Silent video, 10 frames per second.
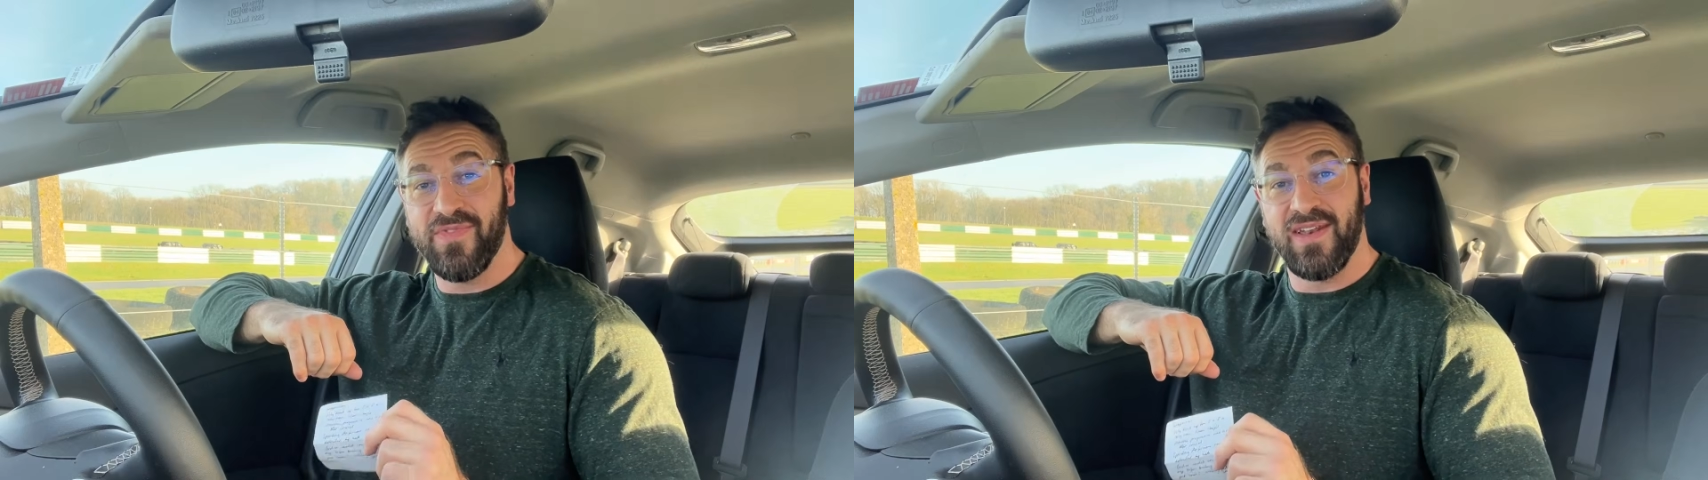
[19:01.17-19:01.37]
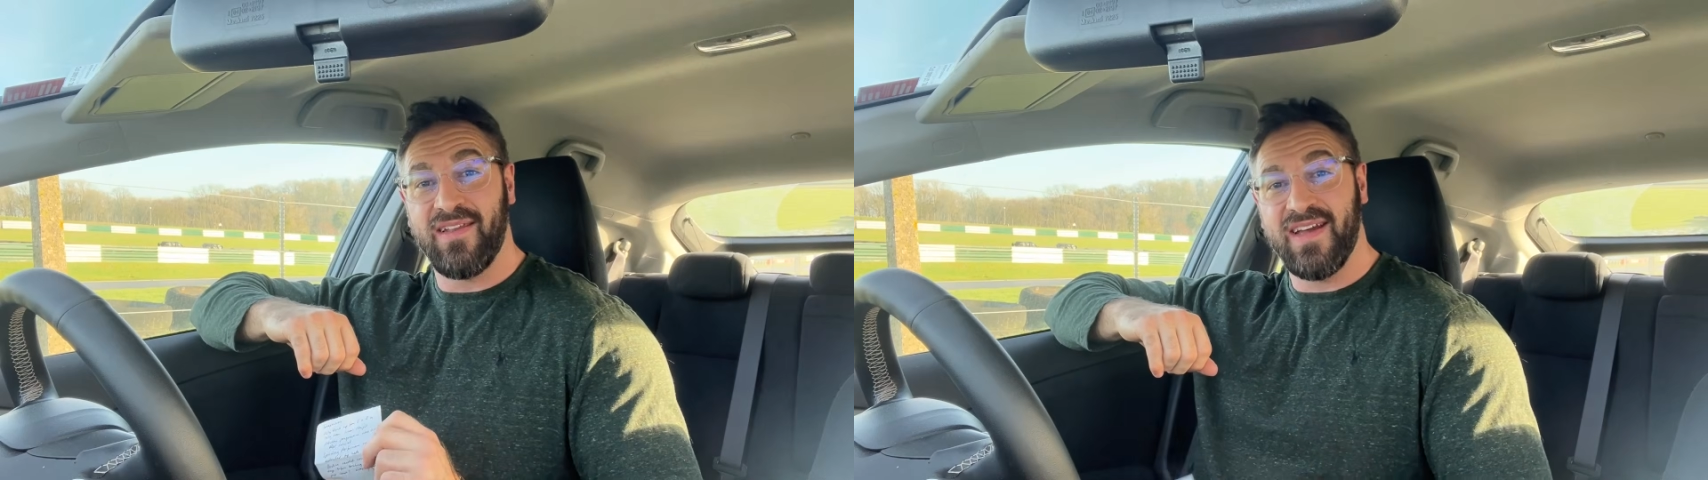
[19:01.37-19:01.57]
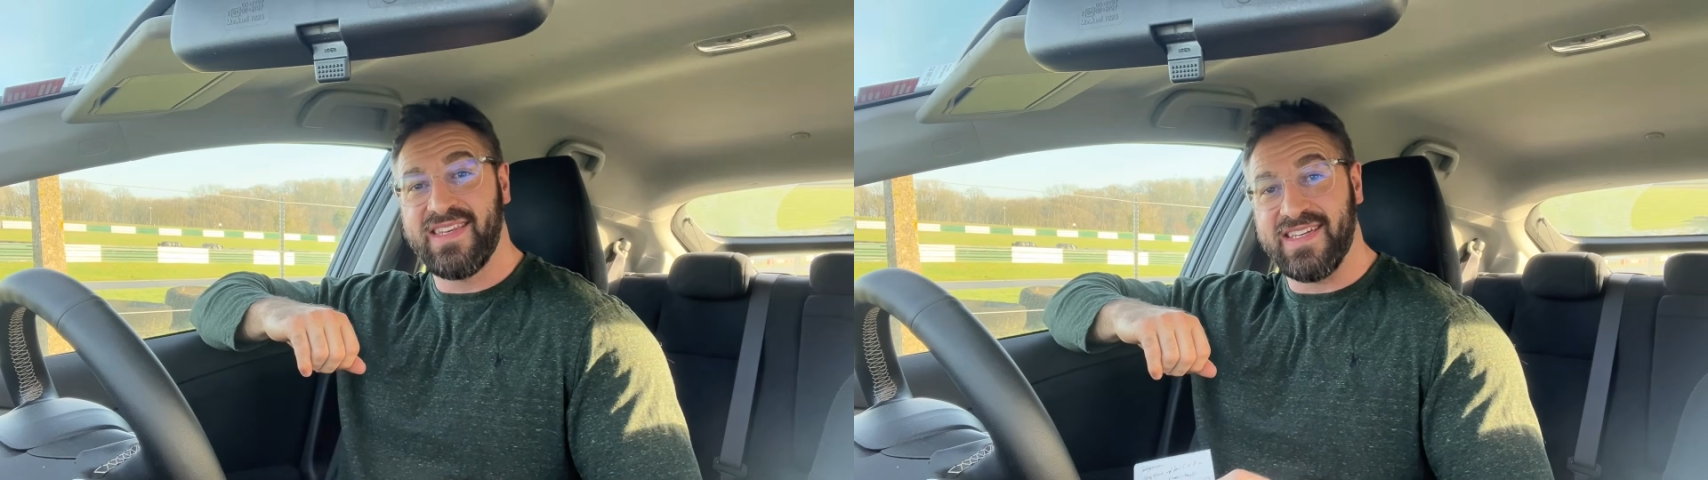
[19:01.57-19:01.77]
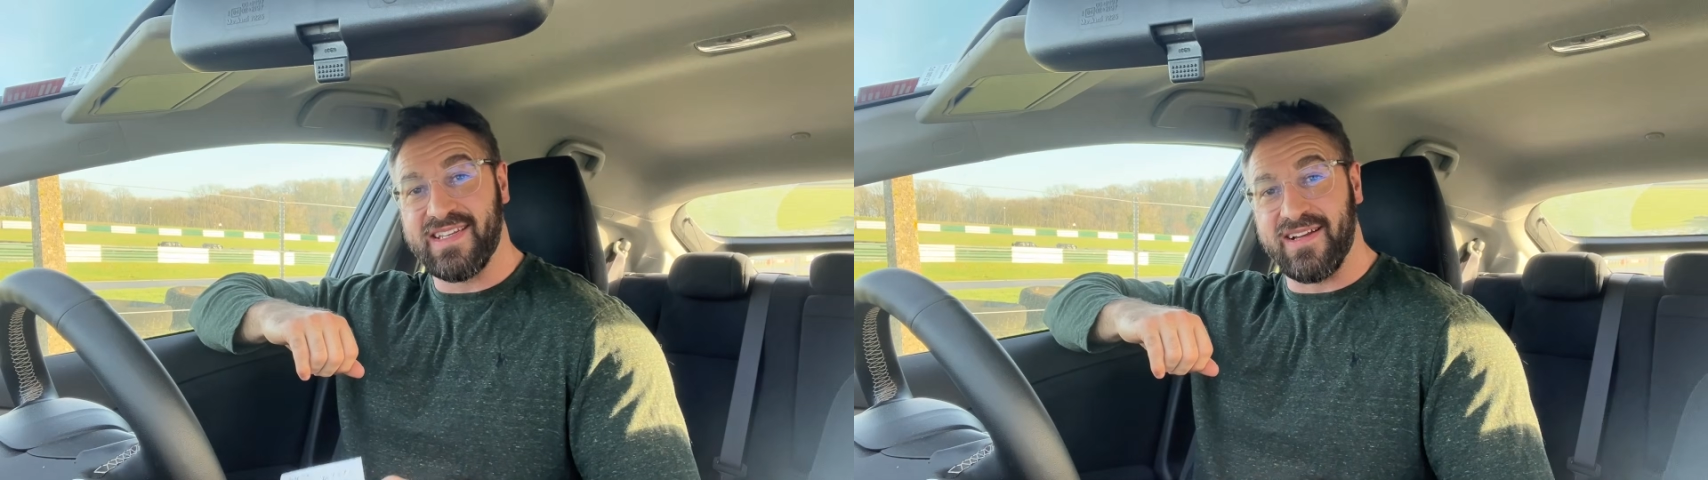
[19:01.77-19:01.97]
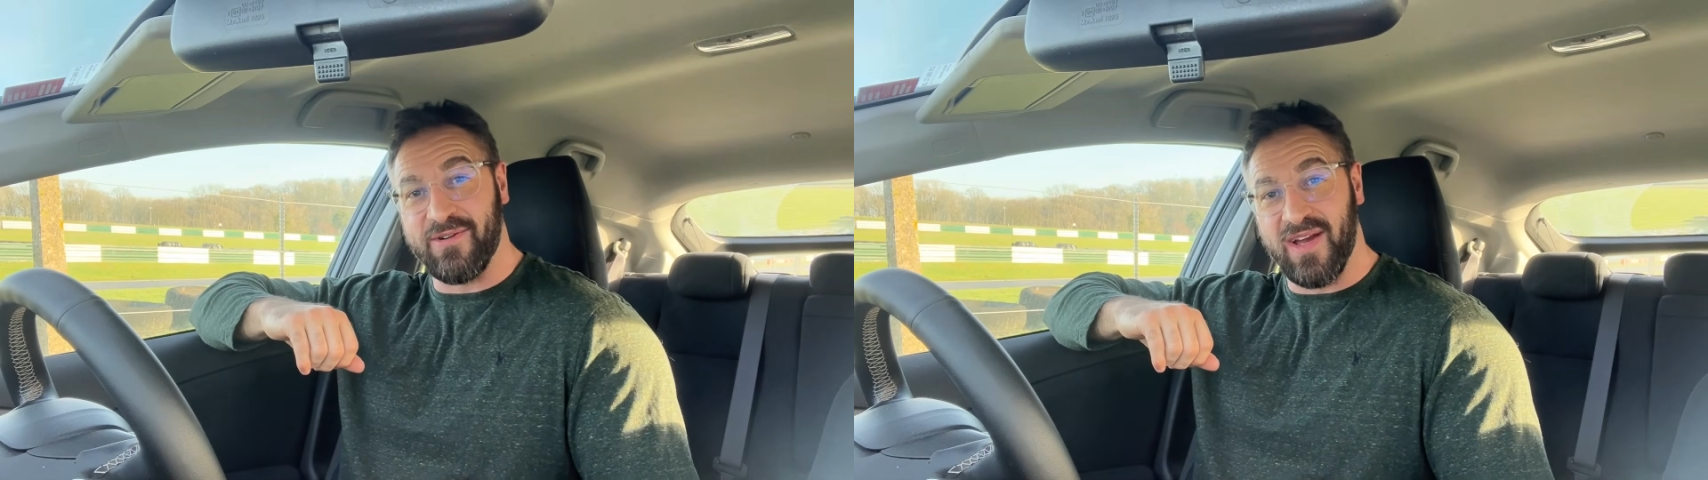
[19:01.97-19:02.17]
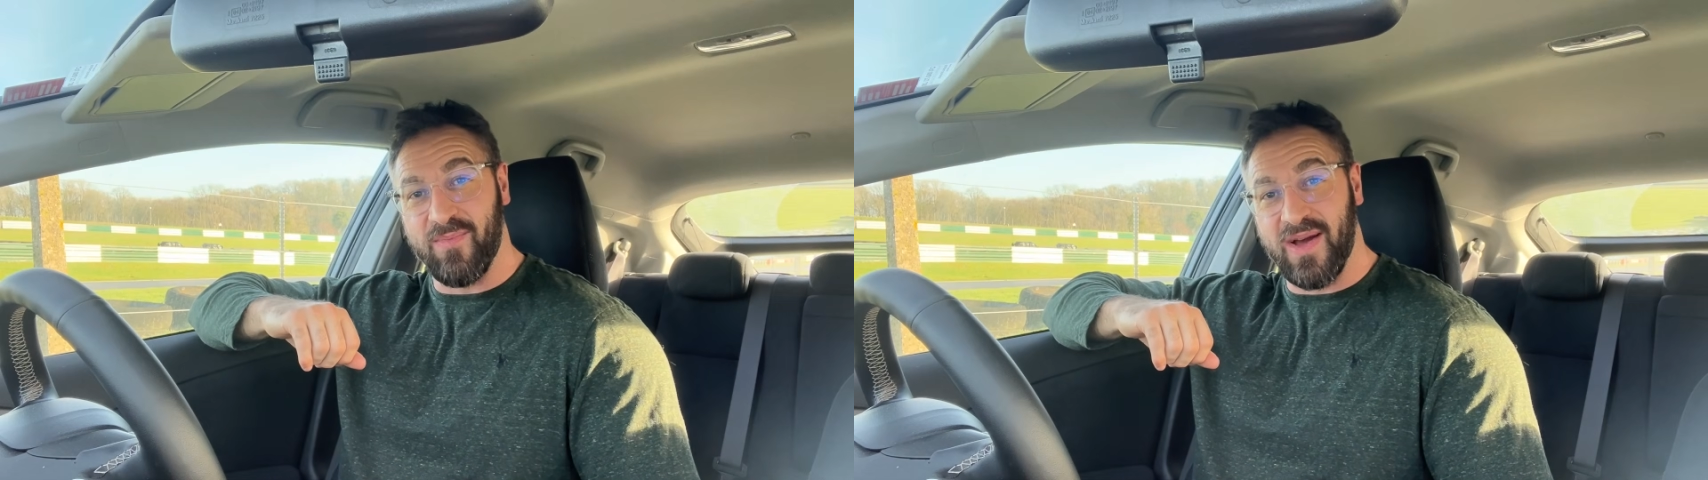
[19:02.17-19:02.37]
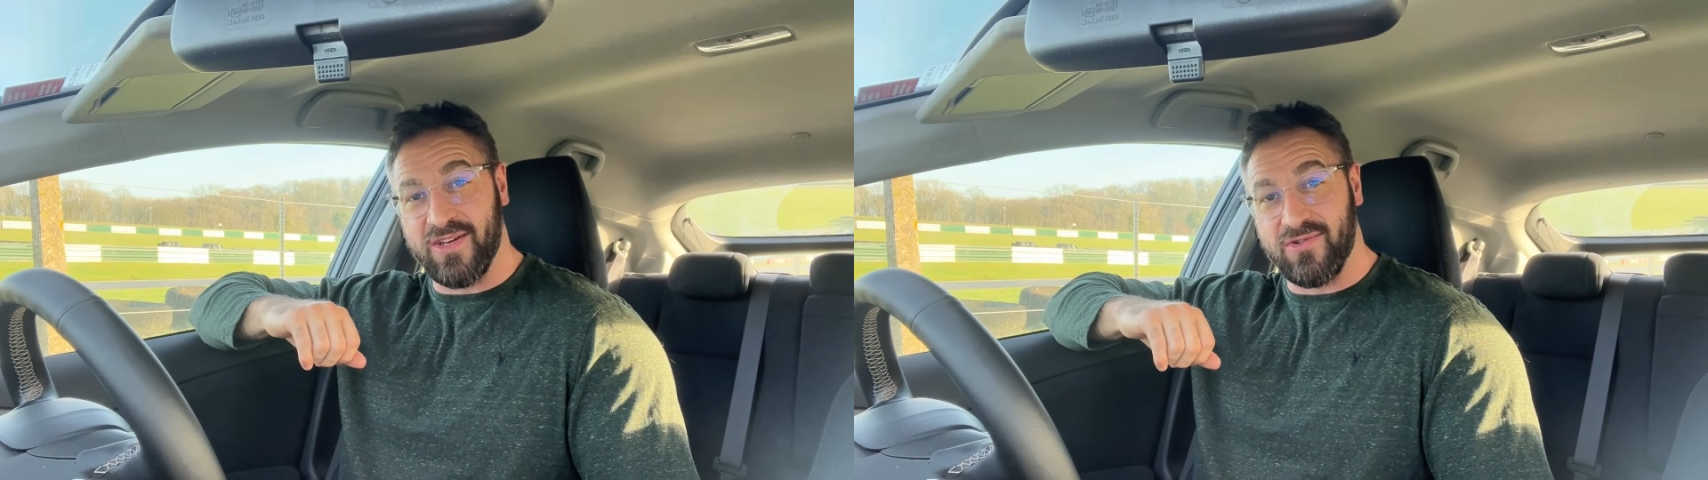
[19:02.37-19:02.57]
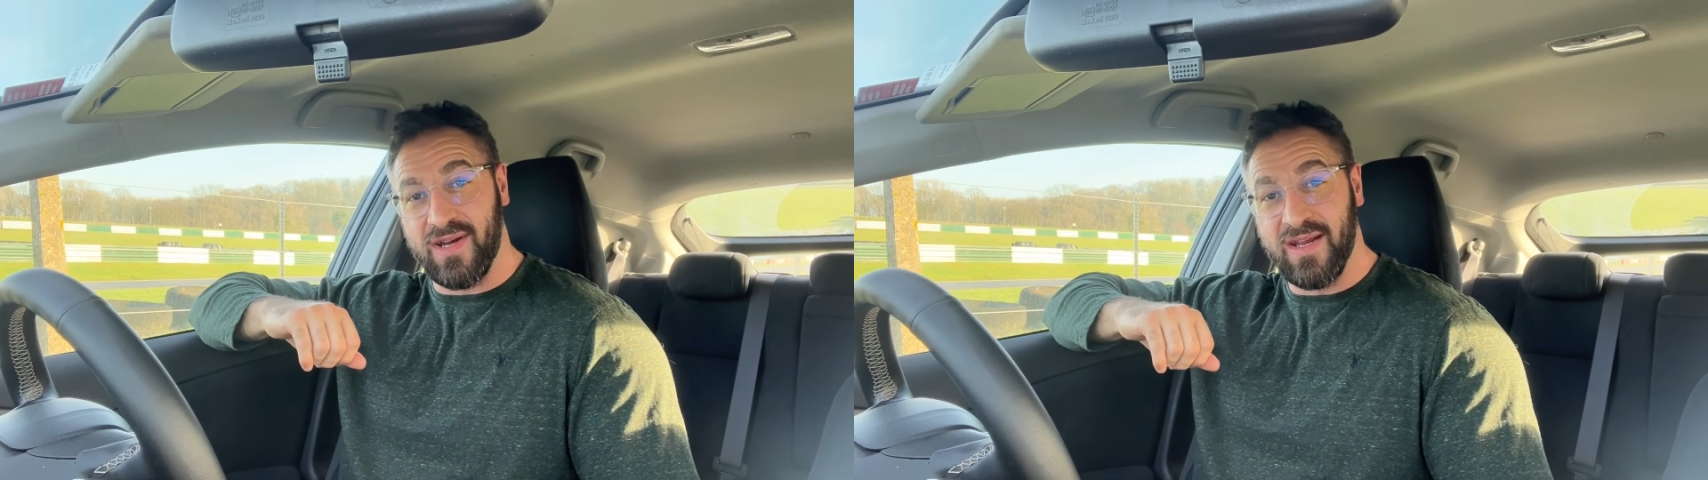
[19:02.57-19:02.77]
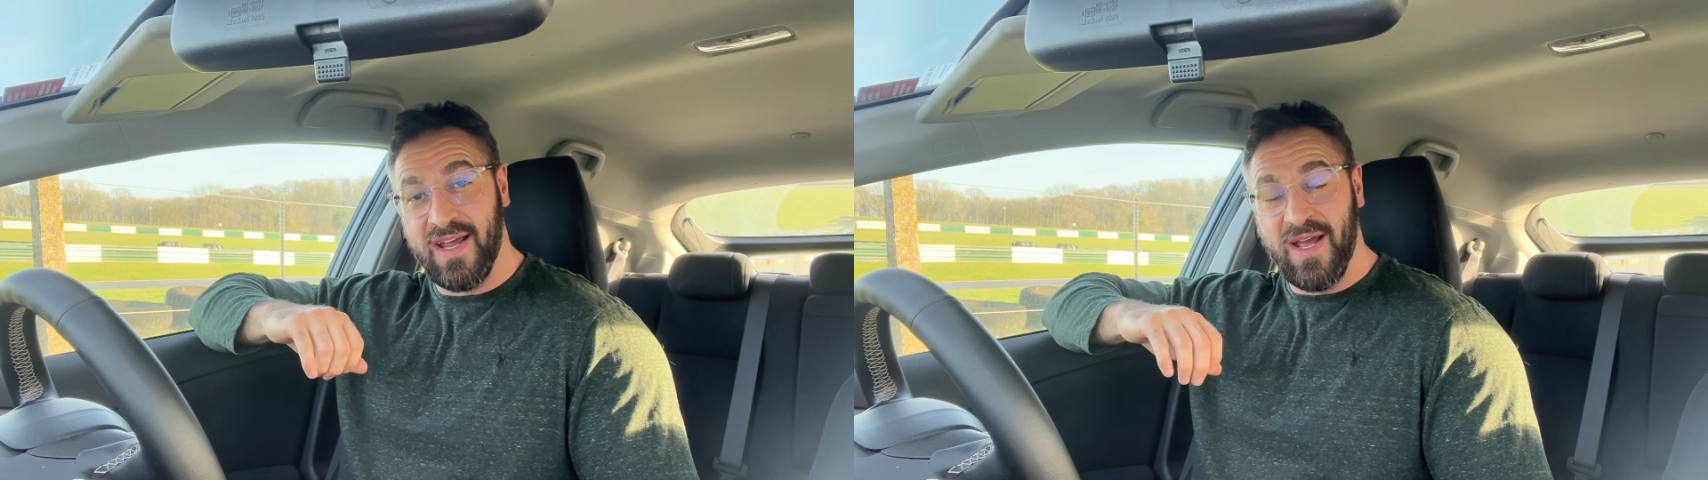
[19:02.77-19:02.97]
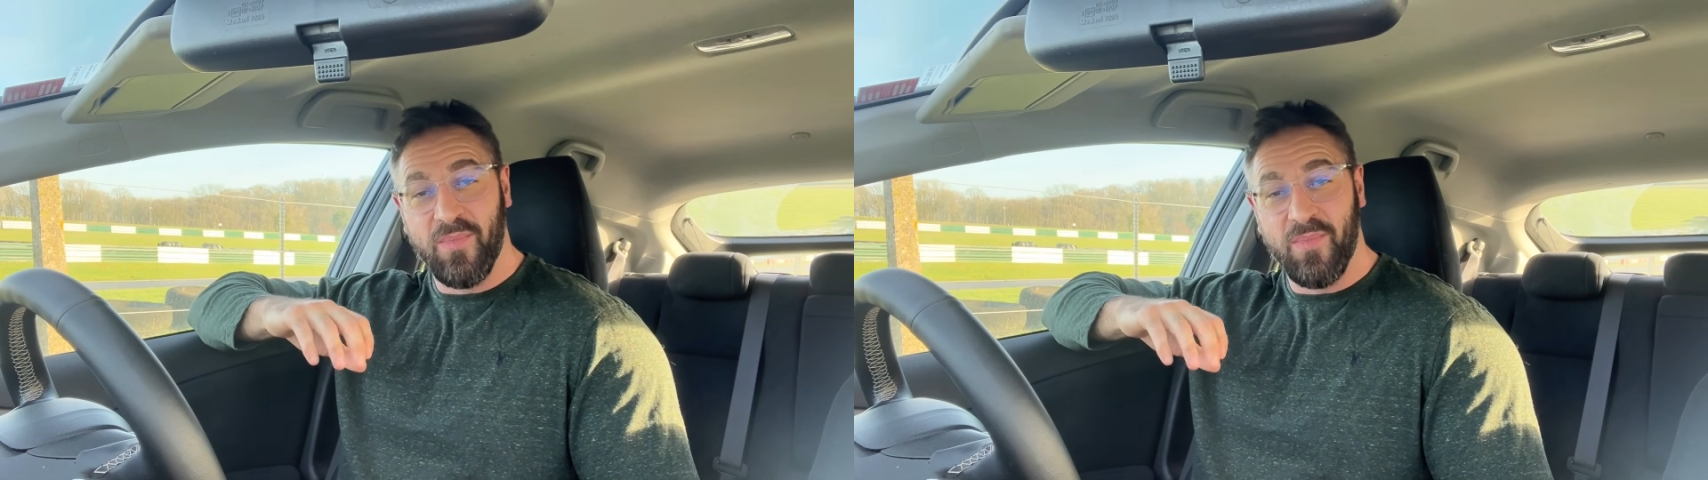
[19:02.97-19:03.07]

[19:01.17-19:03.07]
the lightest lightweight battery,